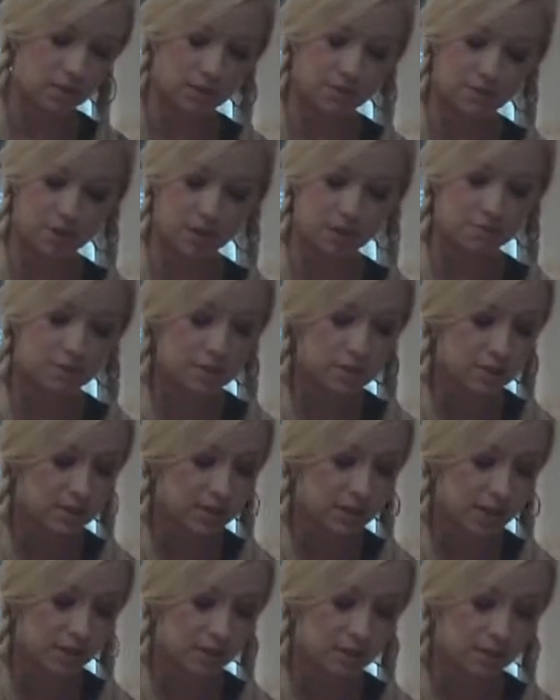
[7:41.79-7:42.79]
leave it off
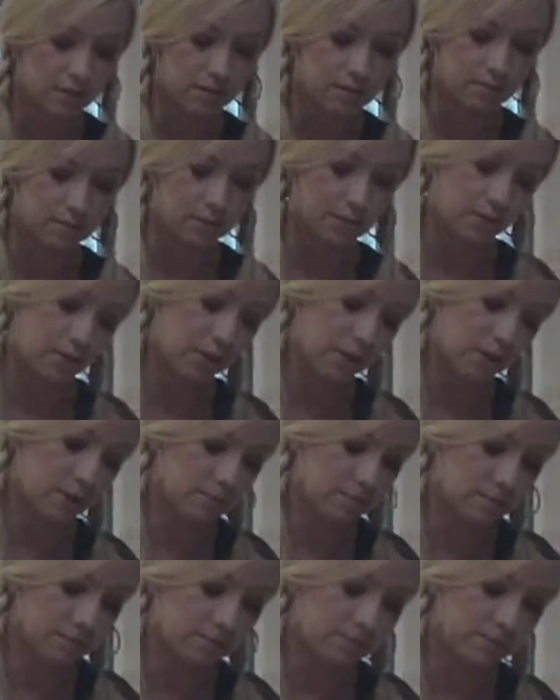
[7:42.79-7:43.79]
altogether, or,
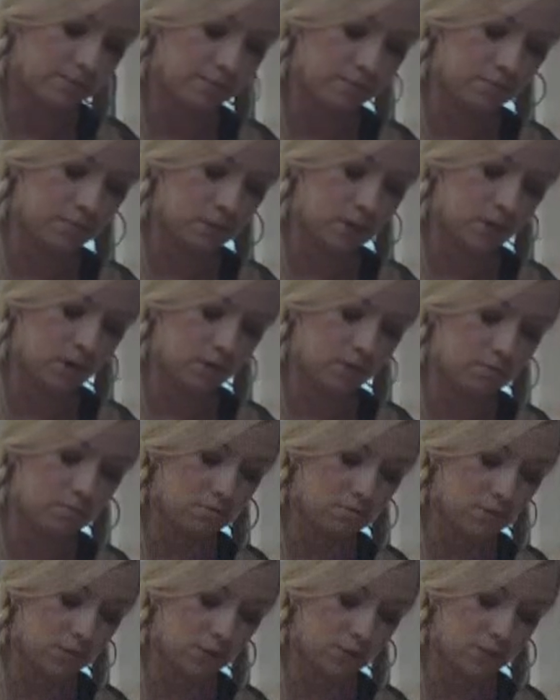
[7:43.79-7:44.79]

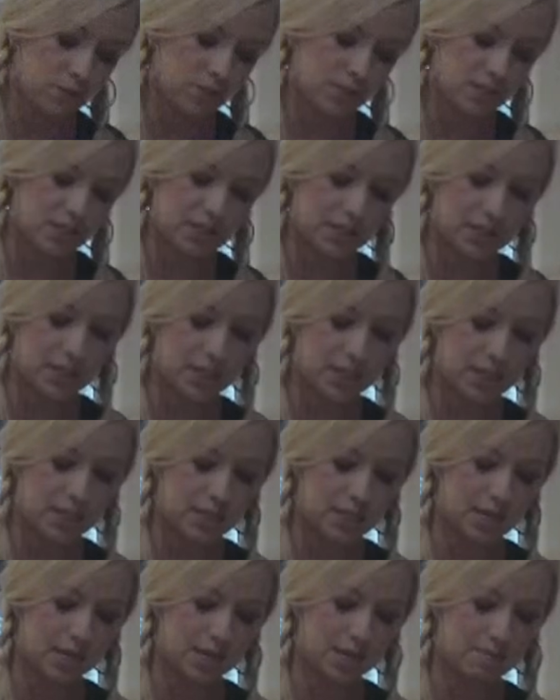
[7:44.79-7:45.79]
use just a tiny,
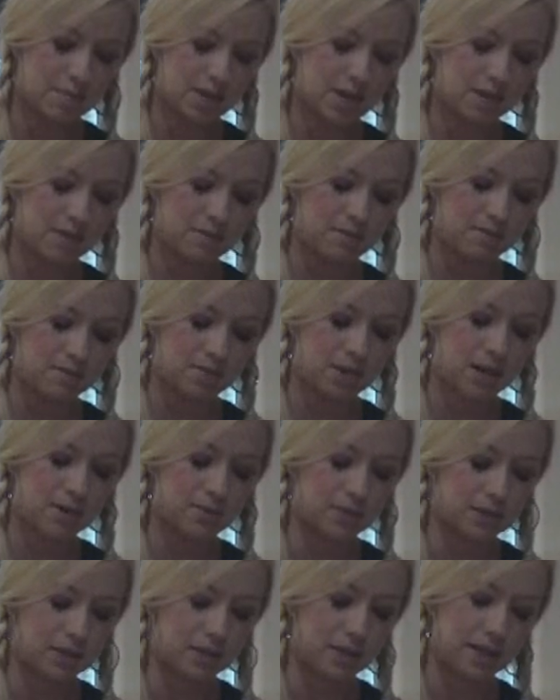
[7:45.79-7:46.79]
tiny bit. I
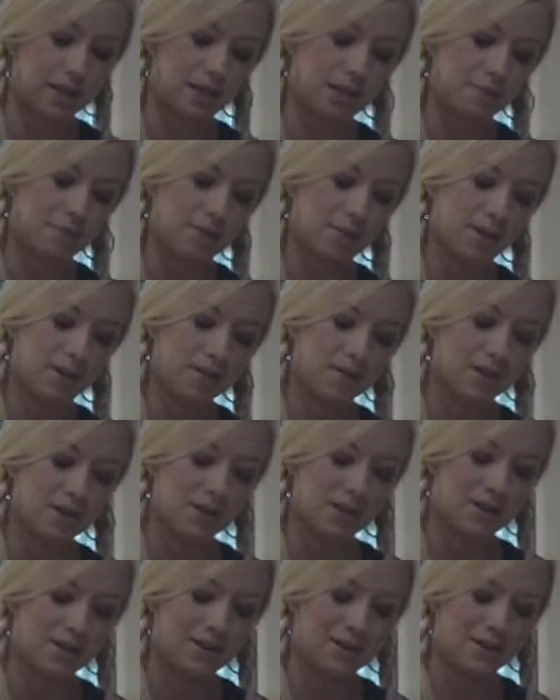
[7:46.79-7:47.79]
really like it,
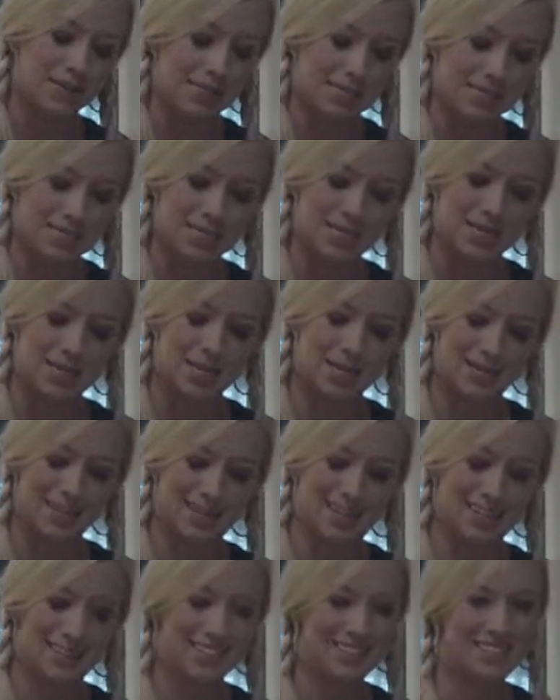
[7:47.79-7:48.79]
but
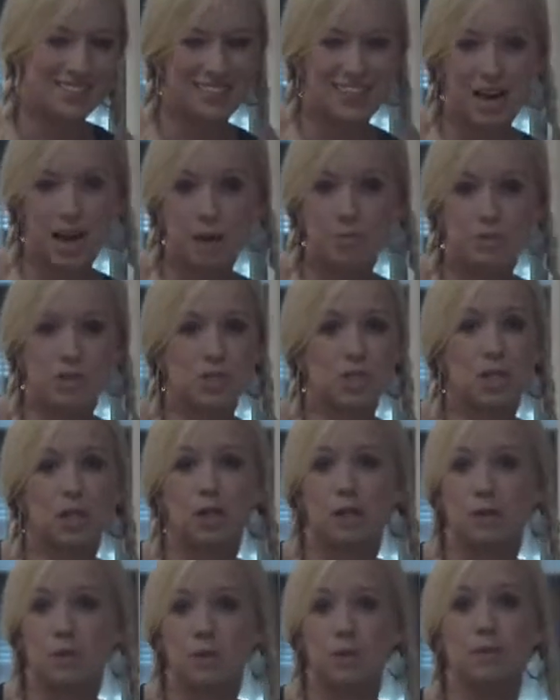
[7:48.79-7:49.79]
I'm just
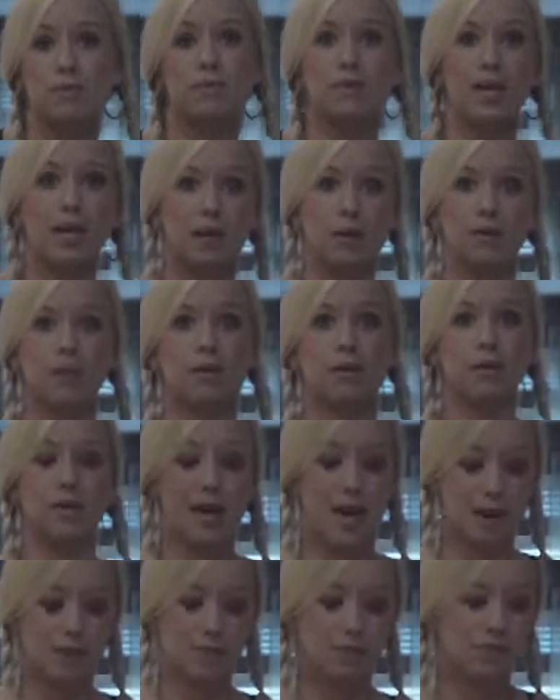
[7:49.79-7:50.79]
going to go with a regular
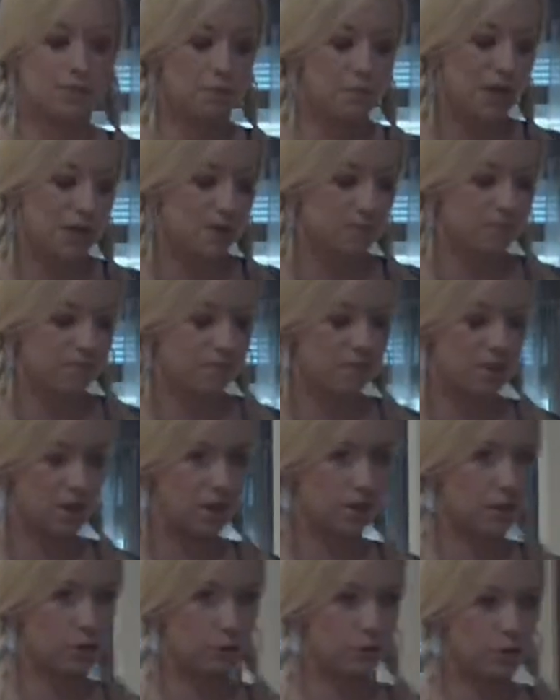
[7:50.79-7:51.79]
average amount. I'm not
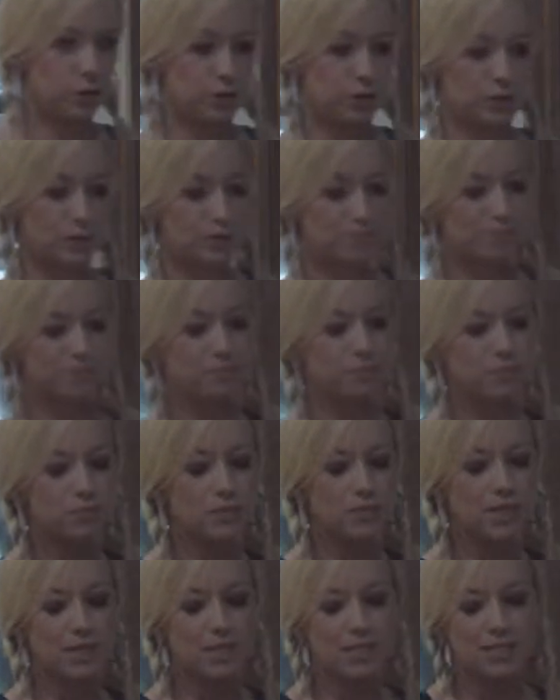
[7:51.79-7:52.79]
going to overdo it.
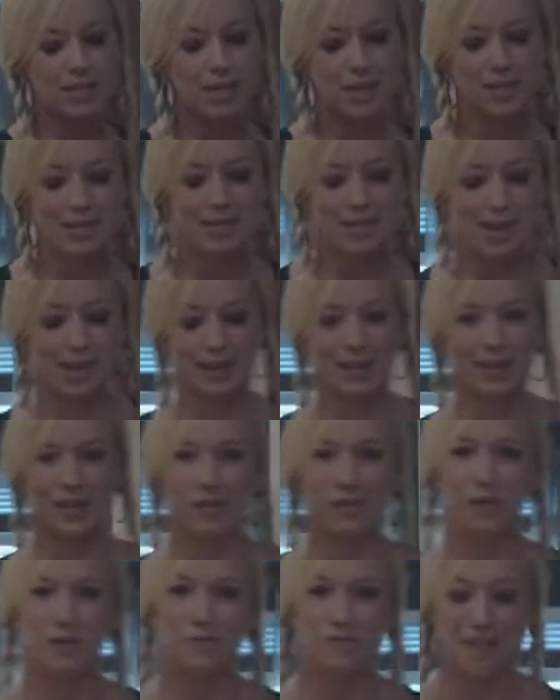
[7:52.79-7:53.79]
It's not
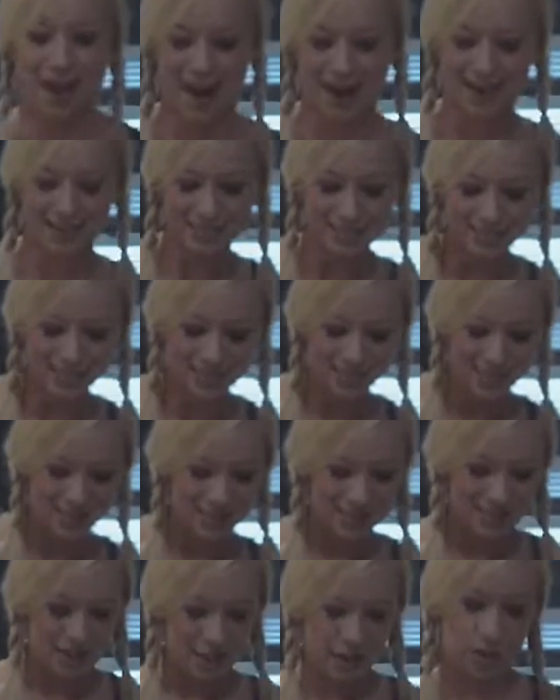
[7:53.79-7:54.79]
exactly low fat.
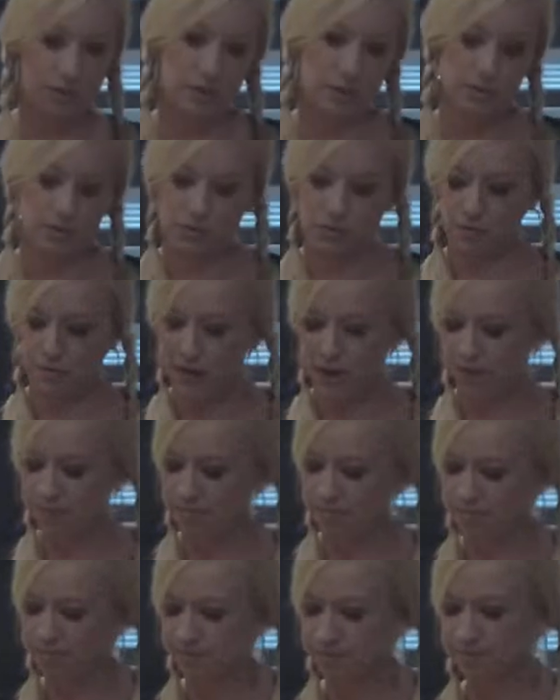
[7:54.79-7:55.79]
You can use low fat.
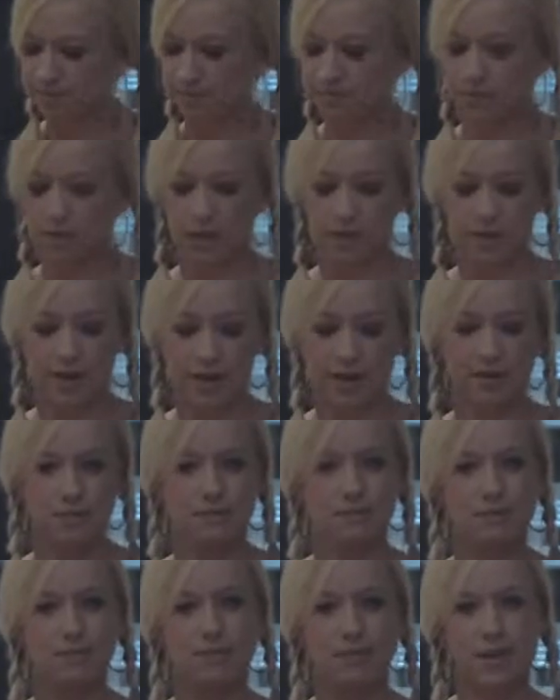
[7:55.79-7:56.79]
Alright,
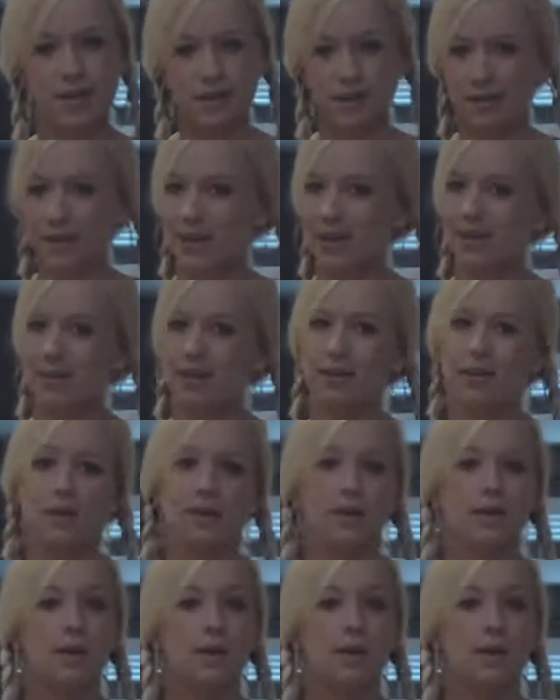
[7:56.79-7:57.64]
finally,